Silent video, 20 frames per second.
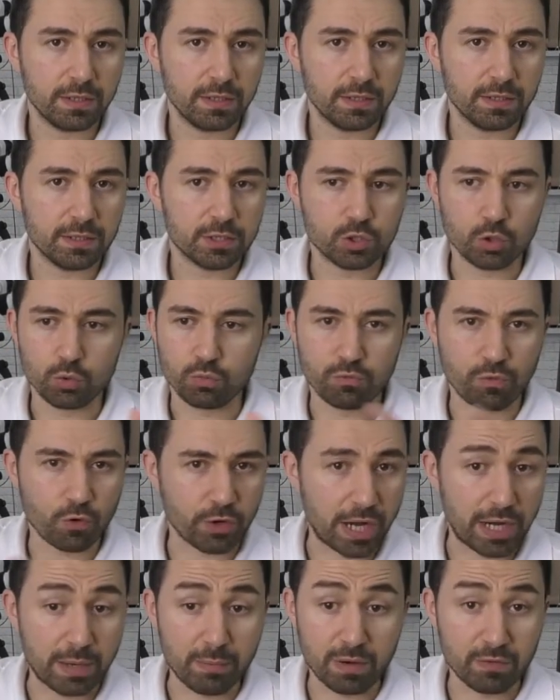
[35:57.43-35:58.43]
So
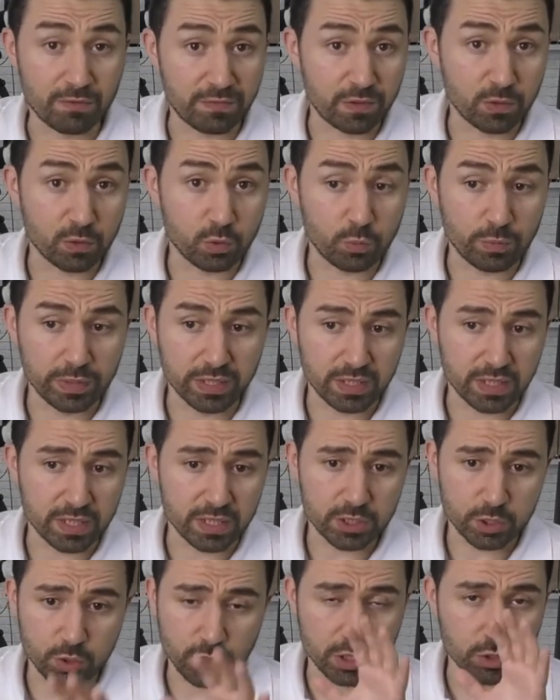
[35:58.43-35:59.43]
forget about
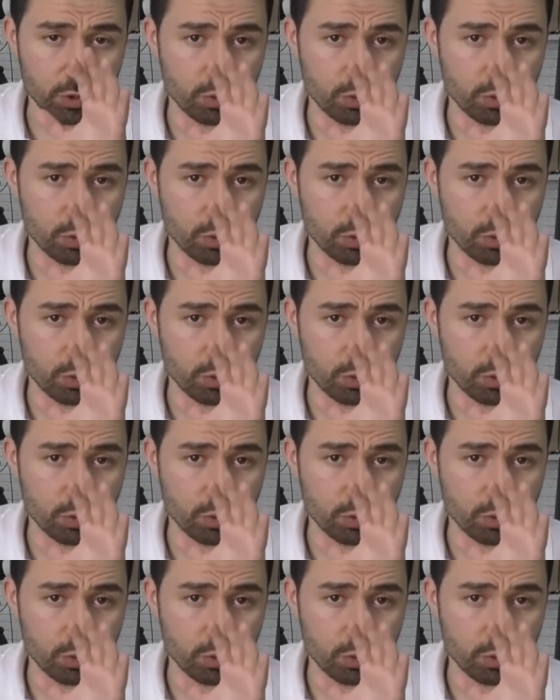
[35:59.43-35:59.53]
luminaires. You can do